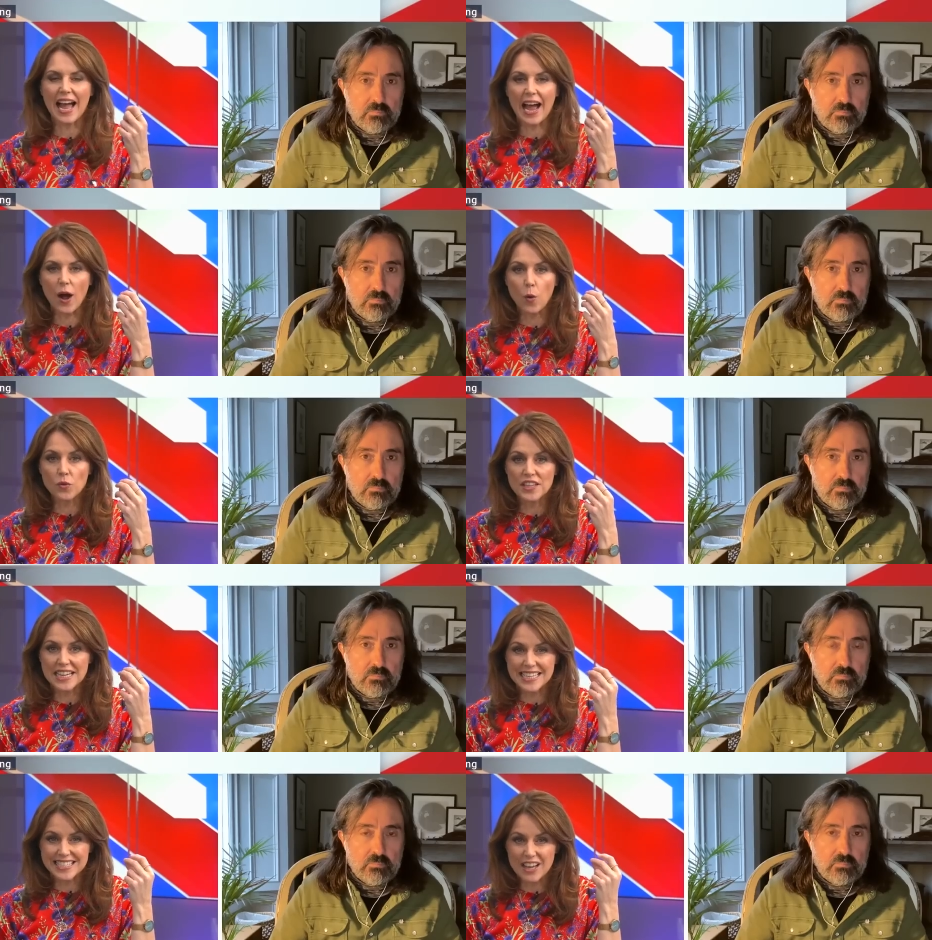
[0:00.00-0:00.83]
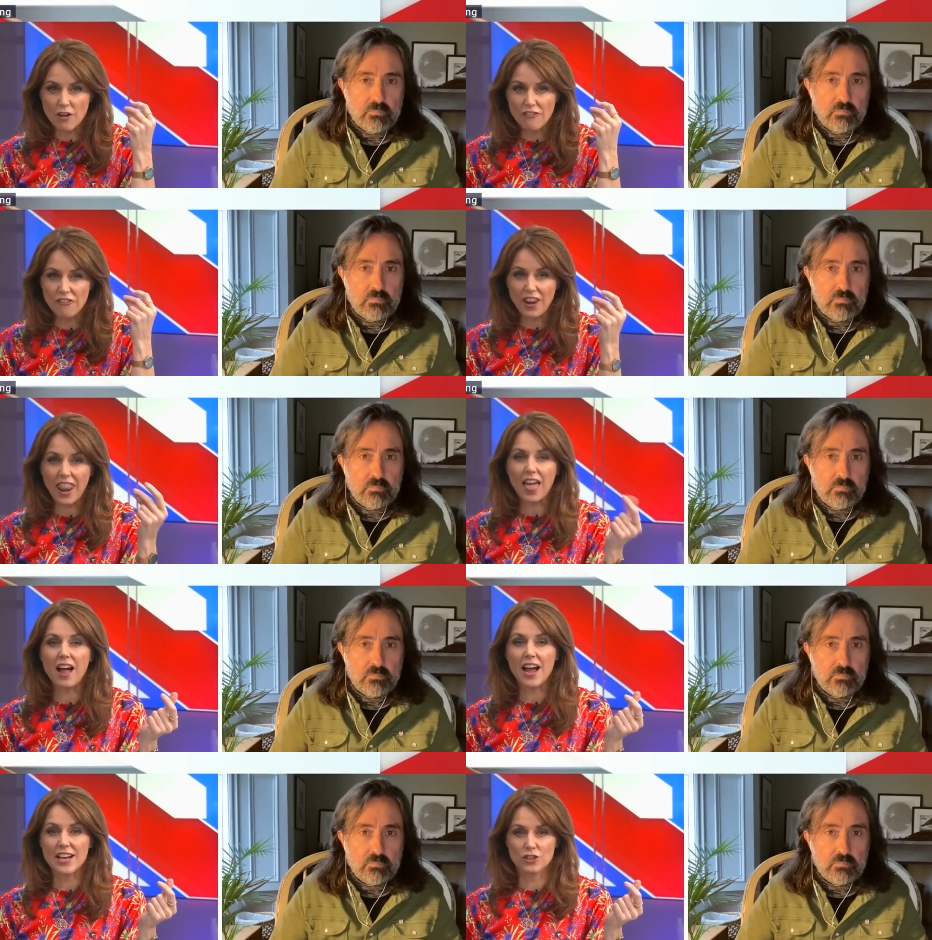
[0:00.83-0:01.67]
Speaker 1: how these
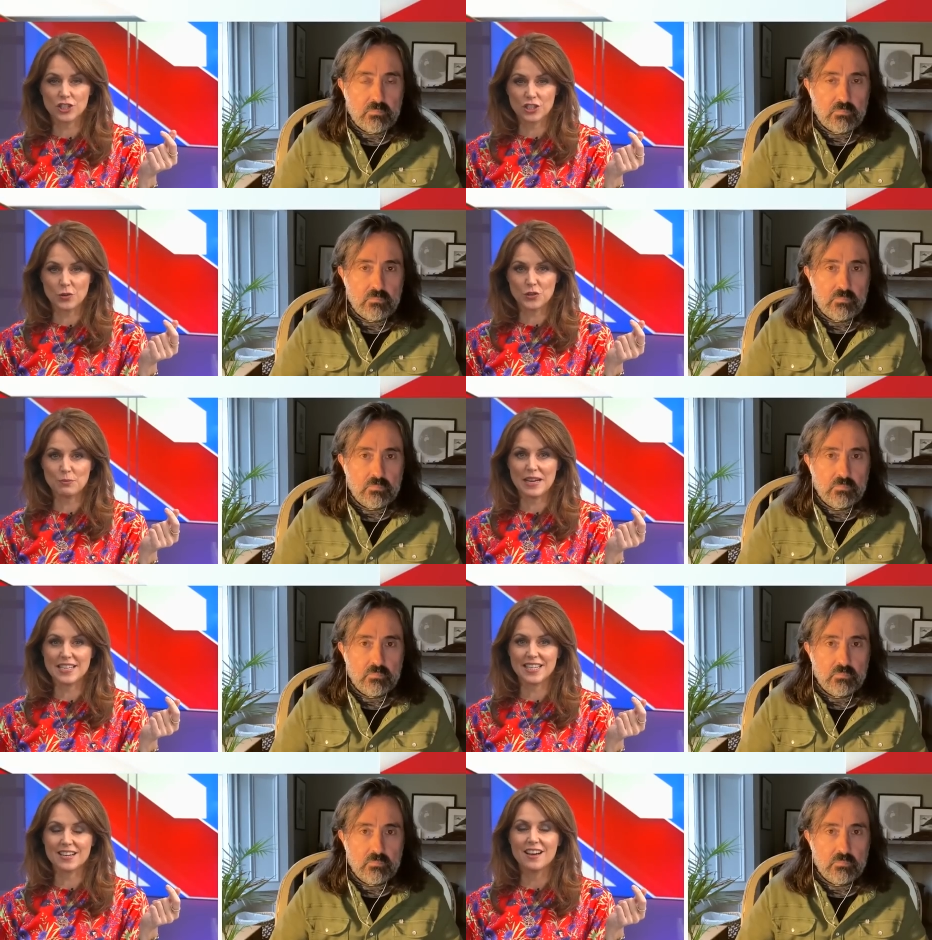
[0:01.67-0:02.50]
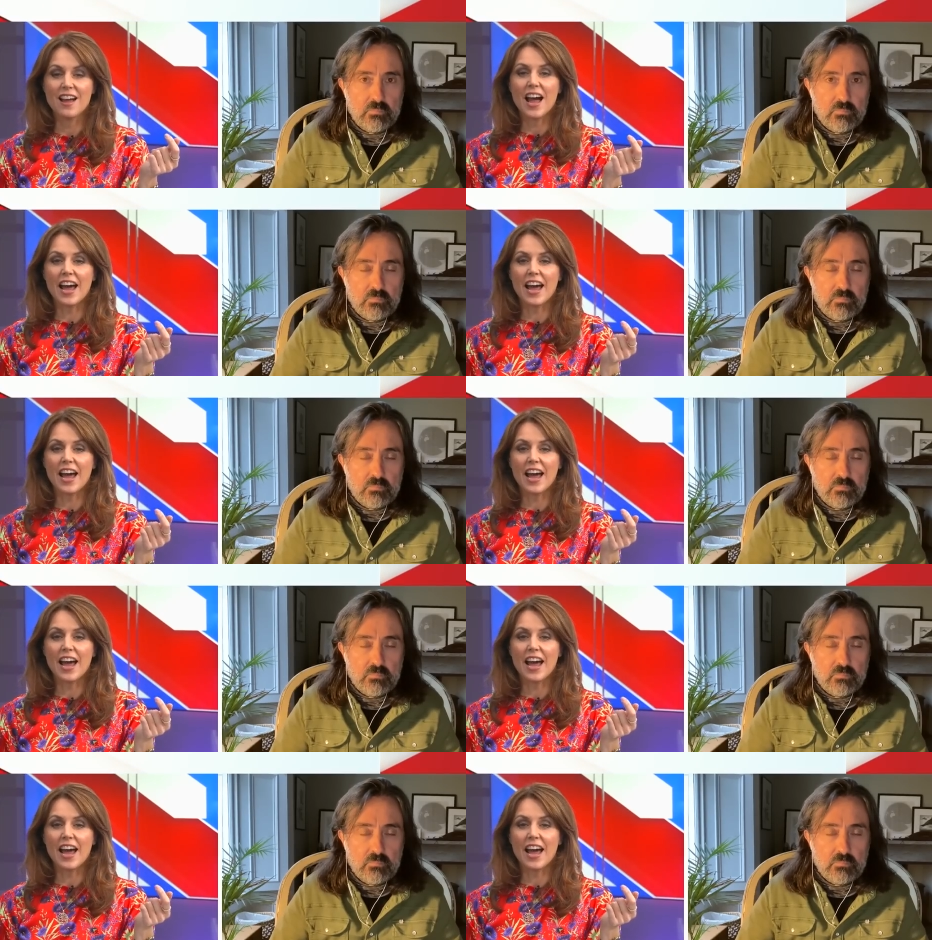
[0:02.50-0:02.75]
fly on social media.